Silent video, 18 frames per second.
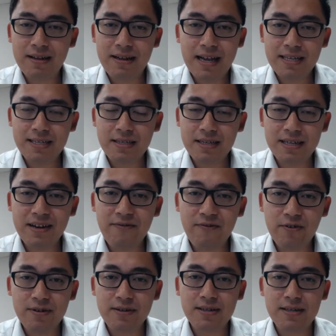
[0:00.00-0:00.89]
That's the
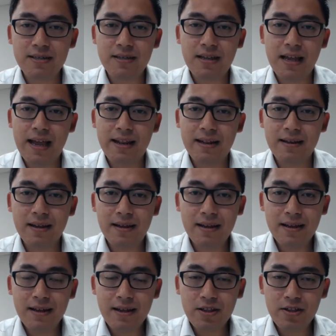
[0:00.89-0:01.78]
difference, and
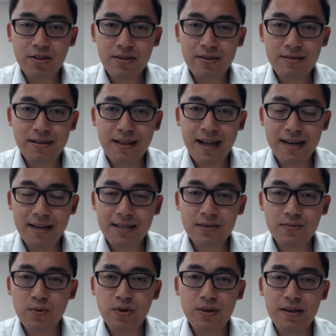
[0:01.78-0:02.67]
that
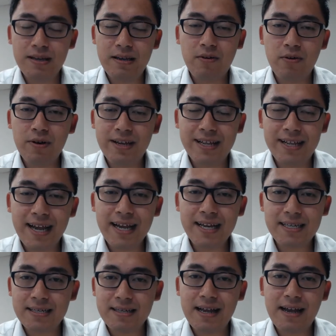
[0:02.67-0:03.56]
is what all it takes,